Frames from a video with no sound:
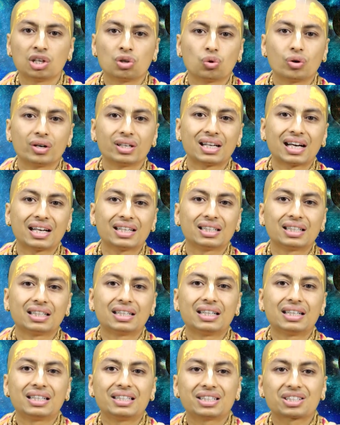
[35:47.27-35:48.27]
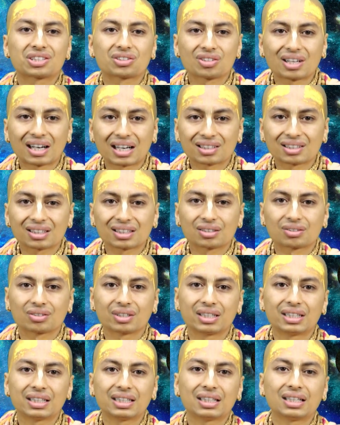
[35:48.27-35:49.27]
When I started
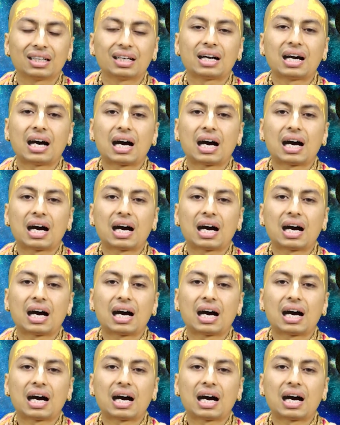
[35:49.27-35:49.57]
reading